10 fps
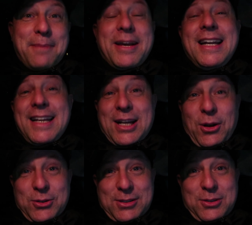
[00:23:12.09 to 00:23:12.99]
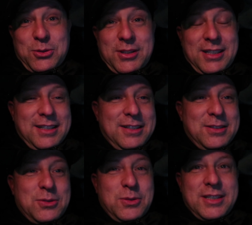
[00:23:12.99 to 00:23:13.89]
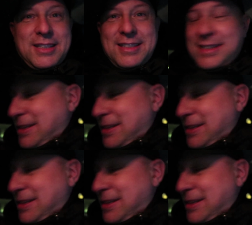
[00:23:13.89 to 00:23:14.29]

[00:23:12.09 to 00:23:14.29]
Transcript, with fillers: I'm getting closer to the to the